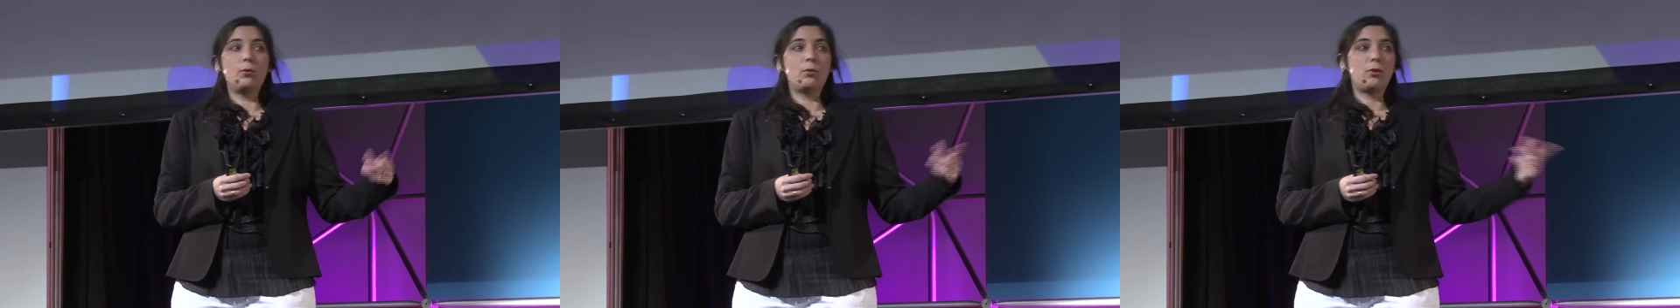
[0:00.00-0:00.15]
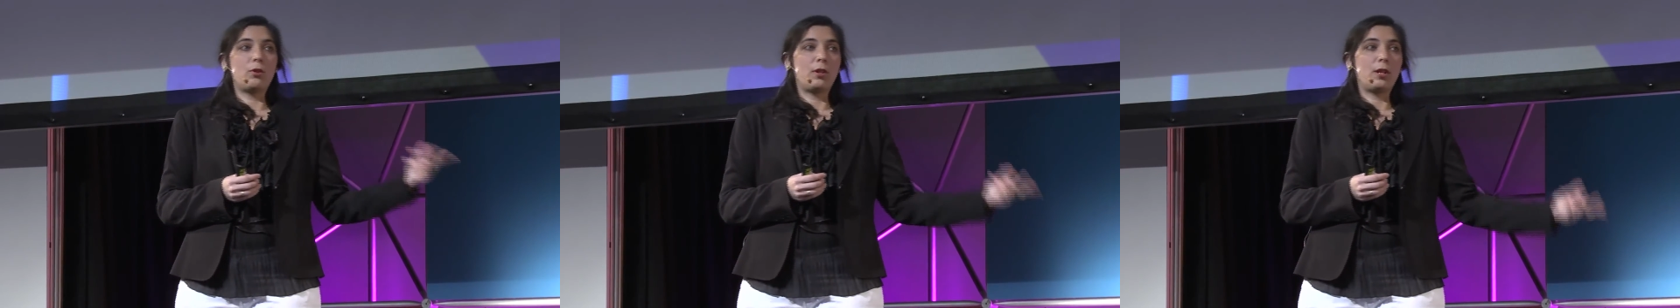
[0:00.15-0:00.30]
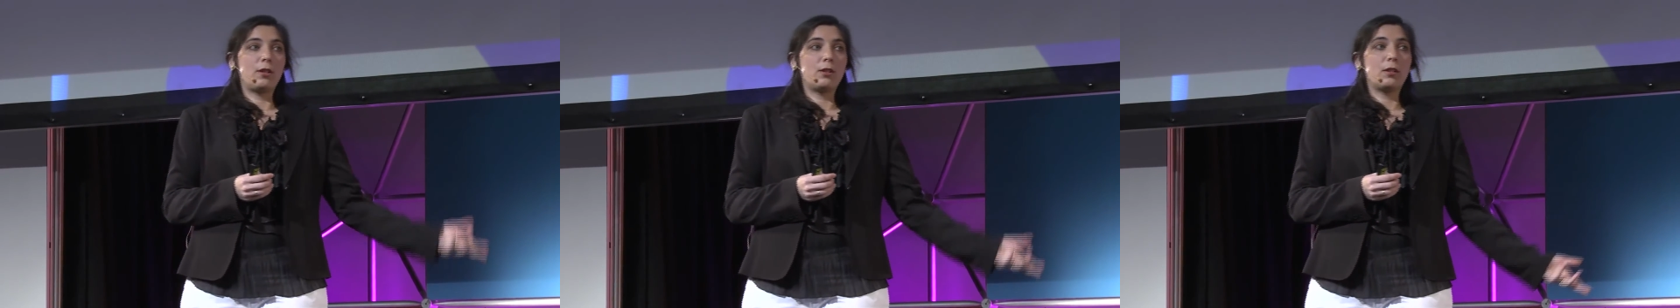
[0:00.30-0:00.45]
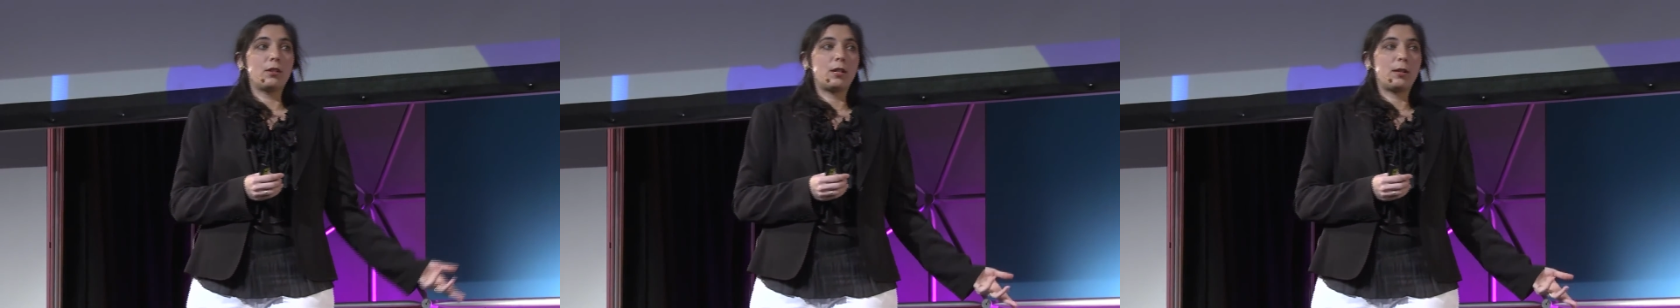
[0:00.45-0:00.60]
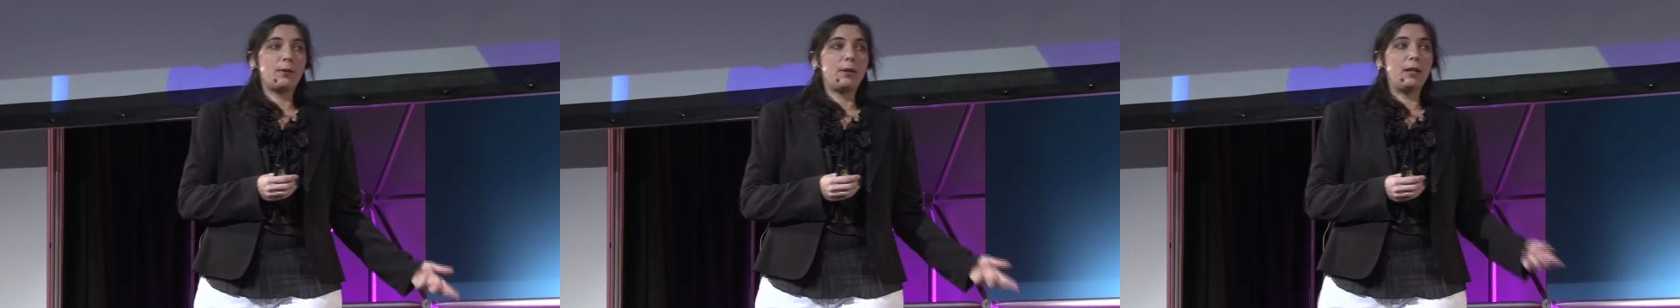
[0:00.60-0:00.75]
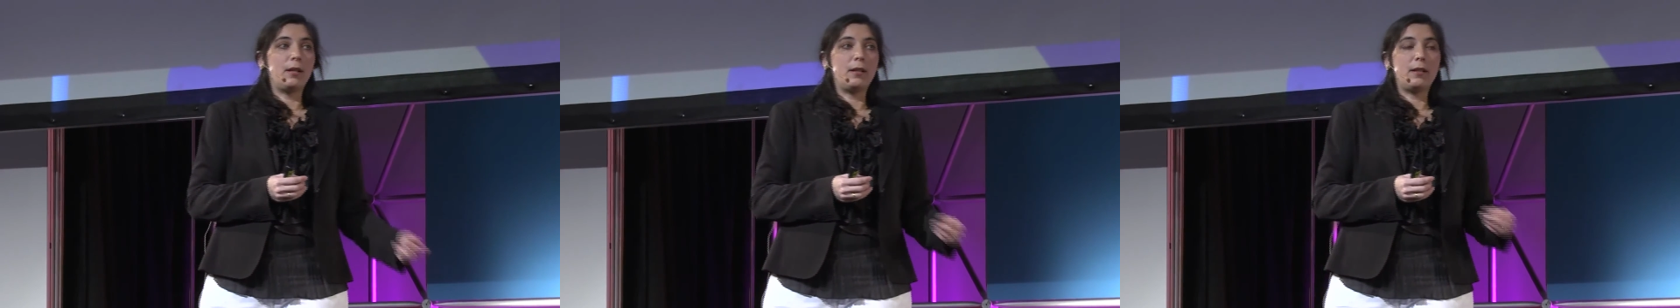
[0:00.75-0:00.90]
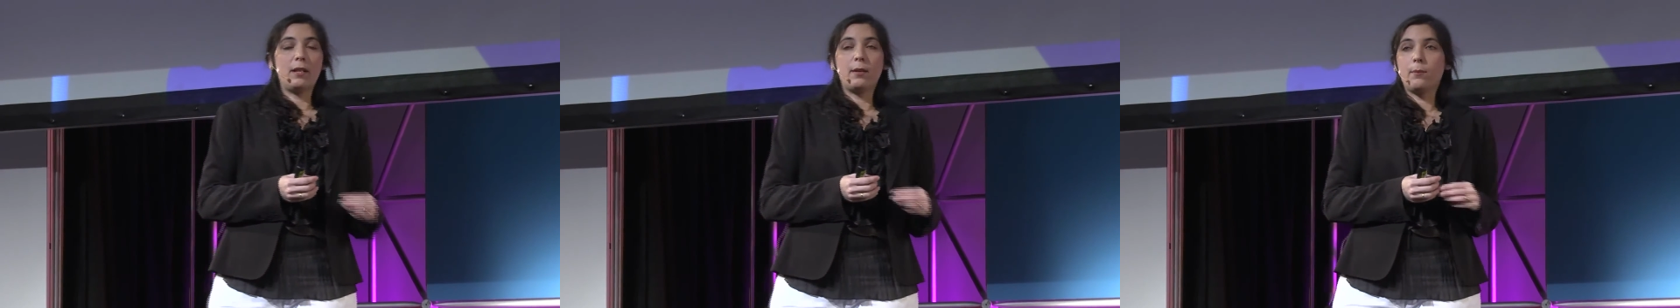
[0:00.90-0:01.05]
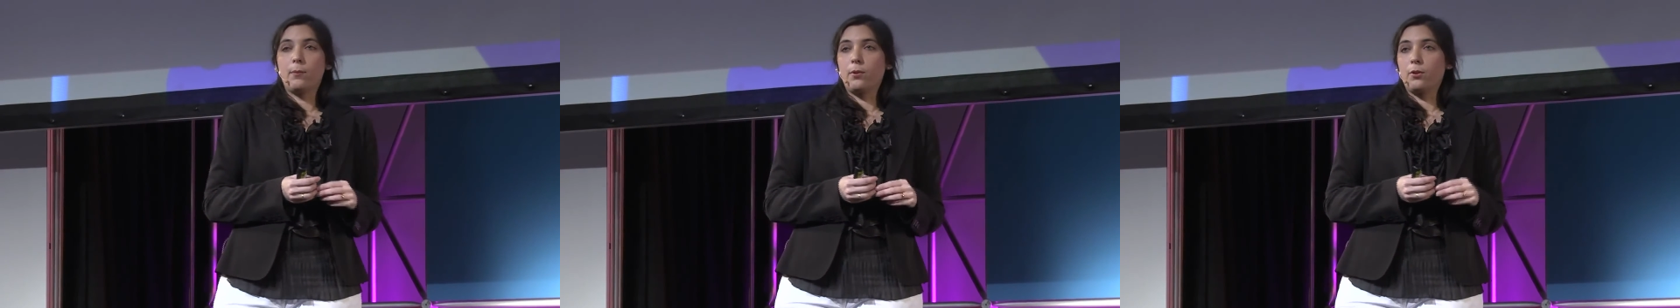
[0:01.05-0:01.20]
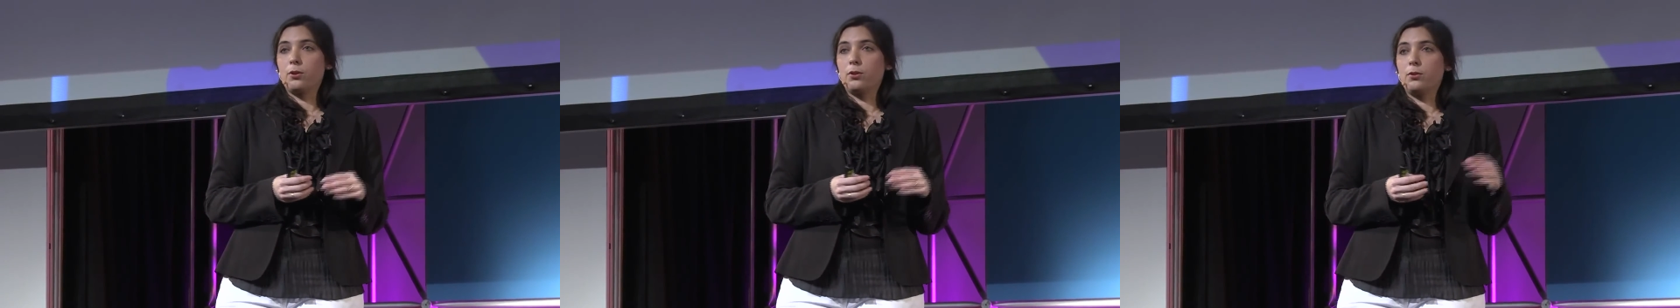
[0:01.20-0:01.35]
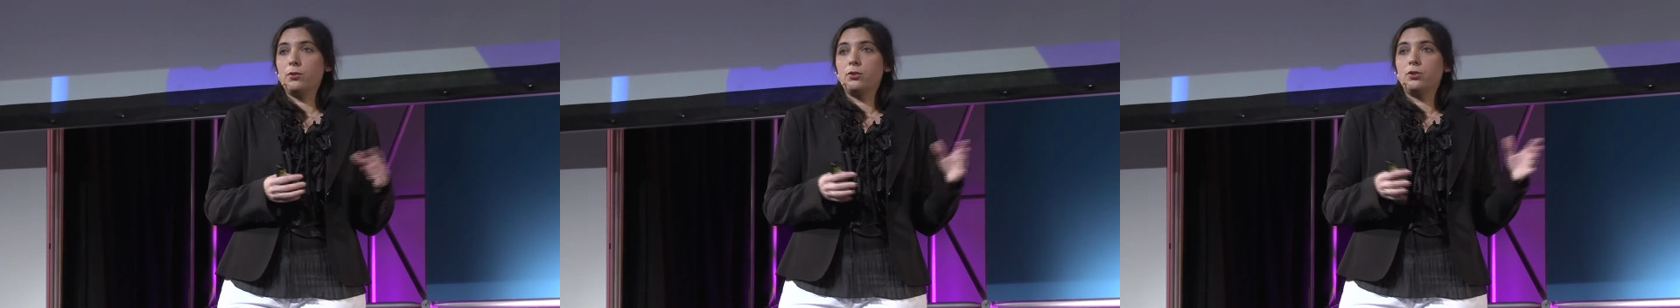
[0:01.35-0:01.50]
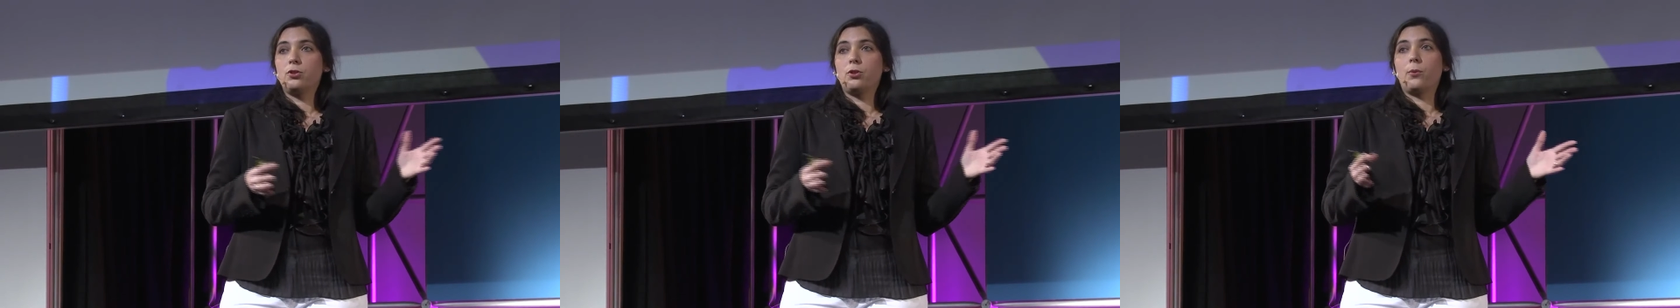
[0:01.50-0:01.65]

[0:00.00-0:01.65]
modify and